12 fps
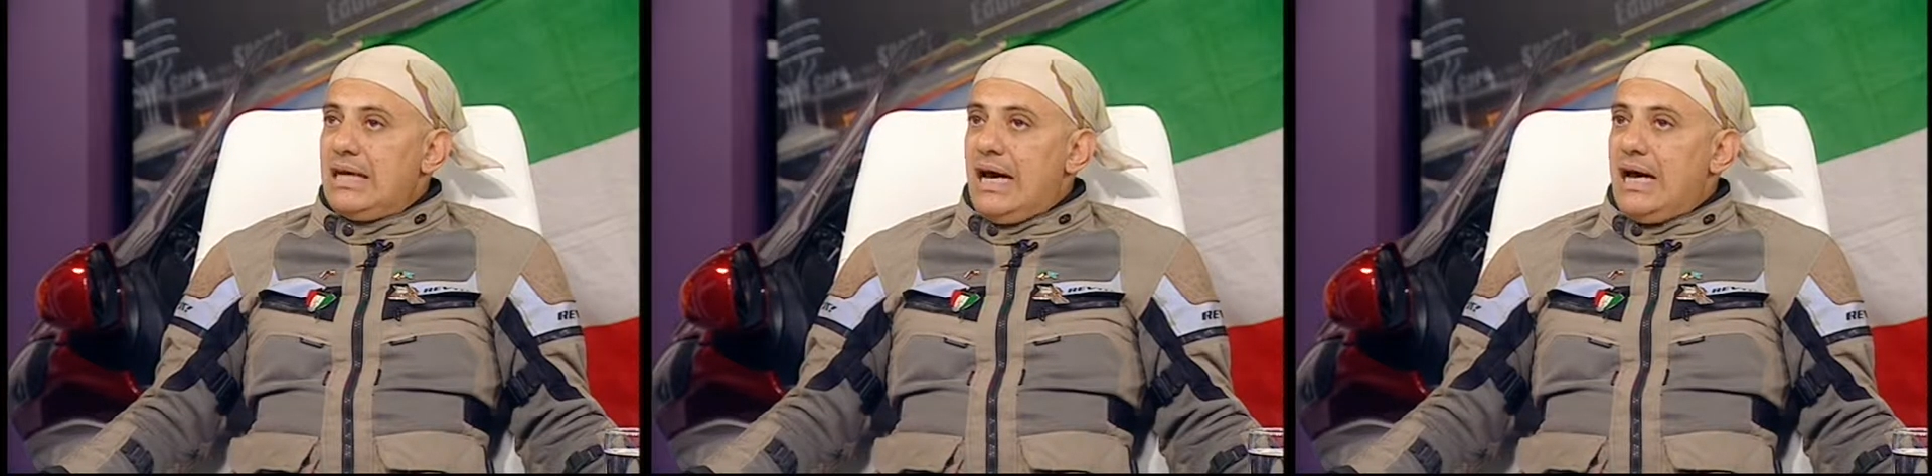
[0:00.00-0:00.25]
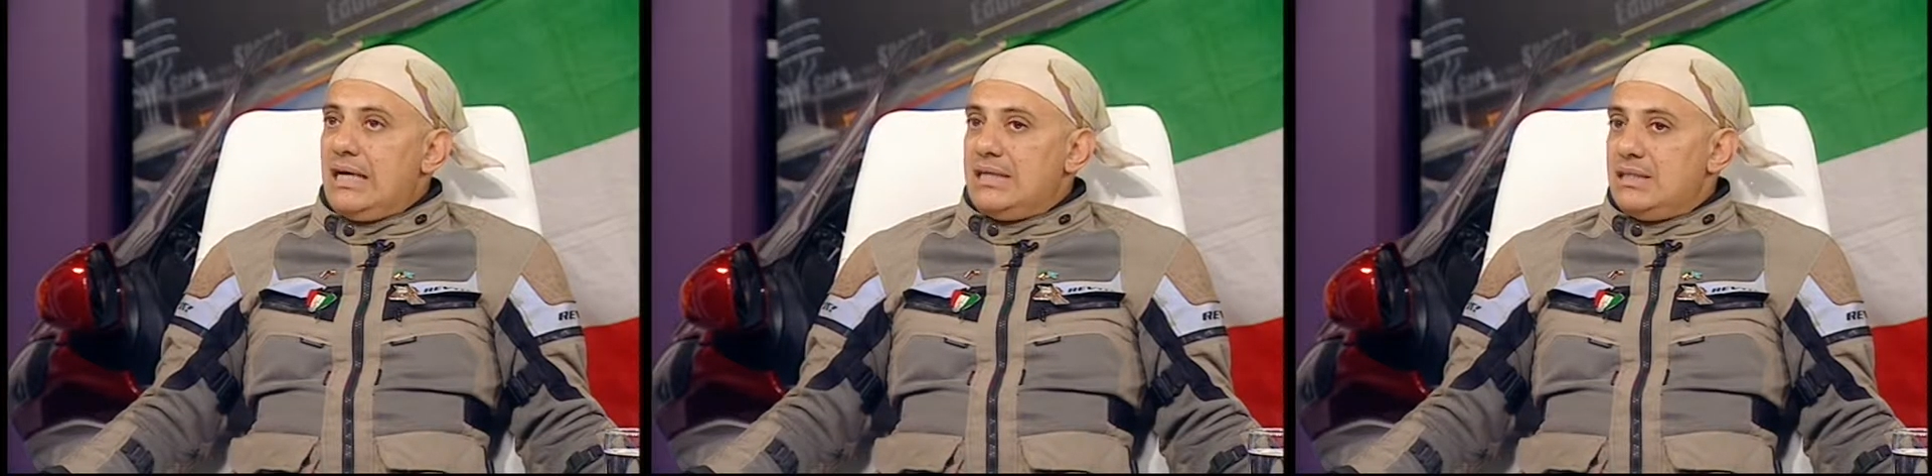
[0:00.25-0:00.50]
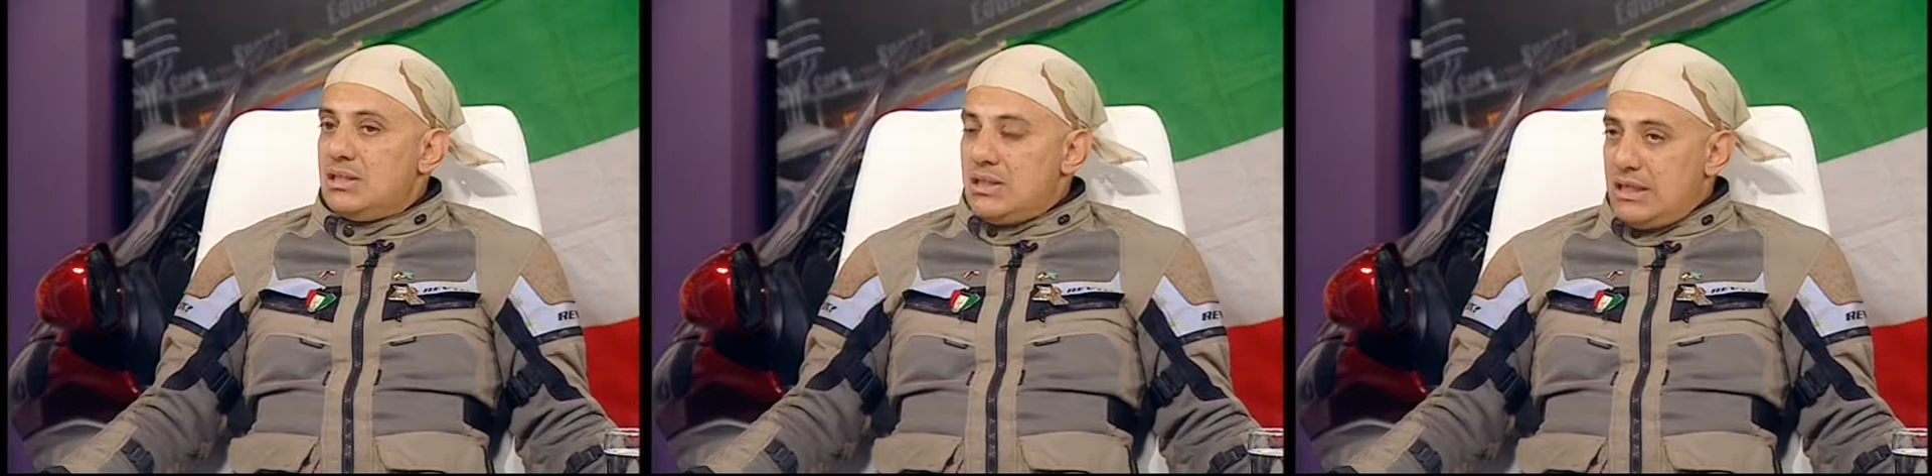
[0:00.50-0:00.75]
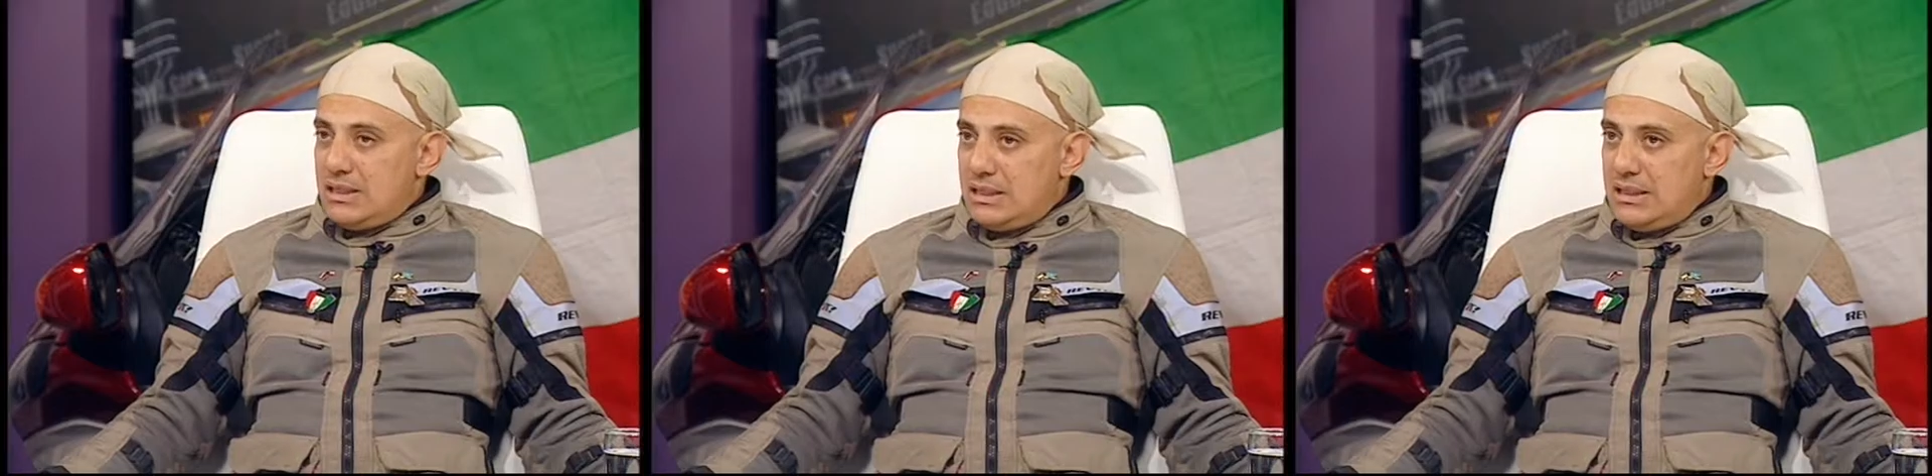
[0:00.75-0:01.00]
I
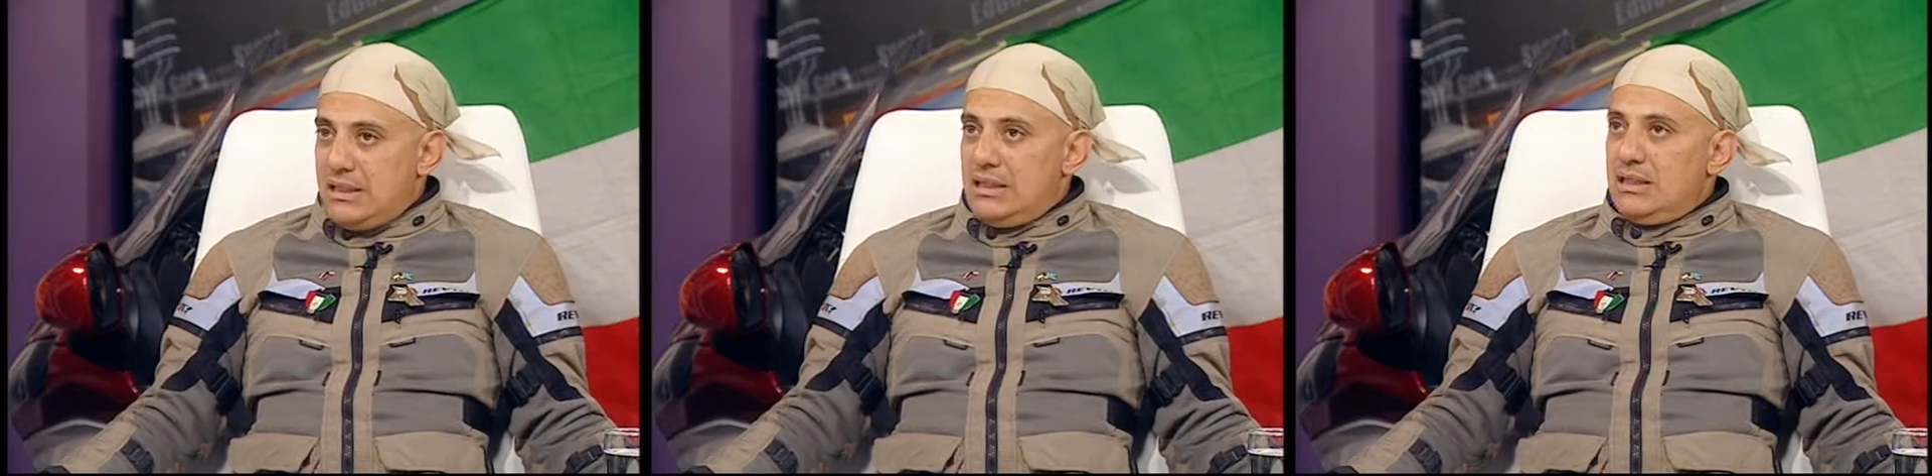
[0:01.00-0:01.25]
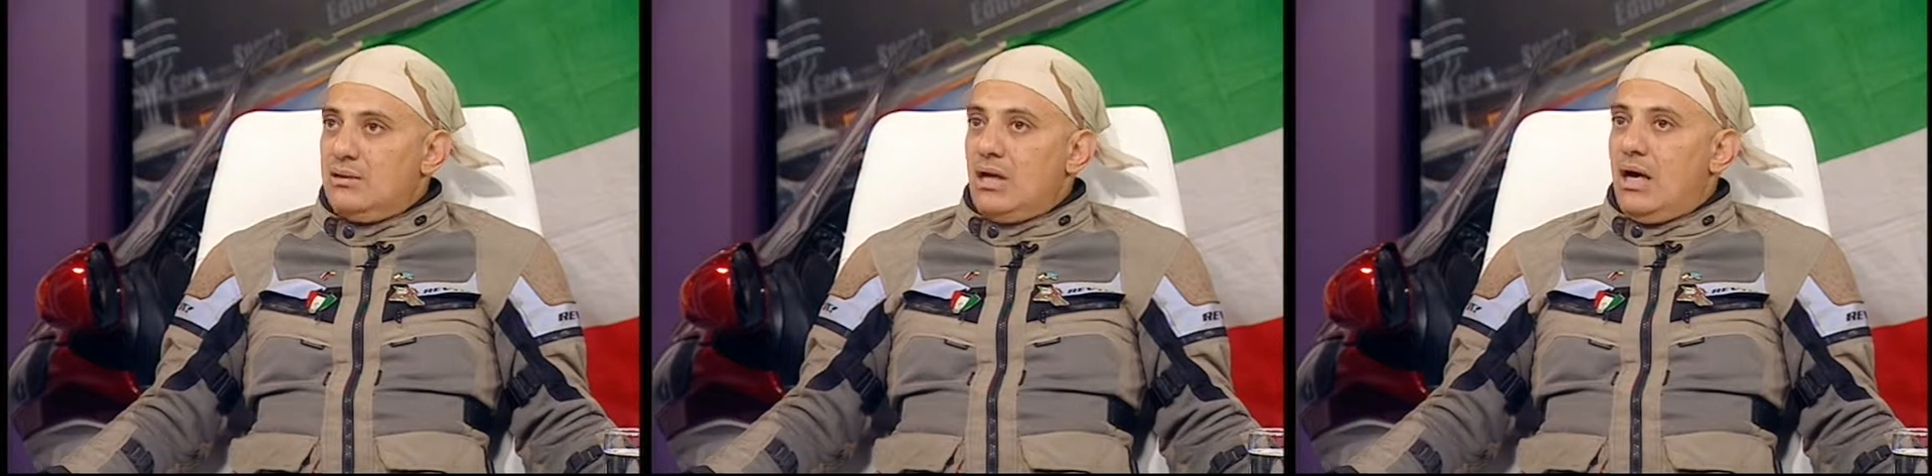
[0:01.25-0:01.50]
succeed.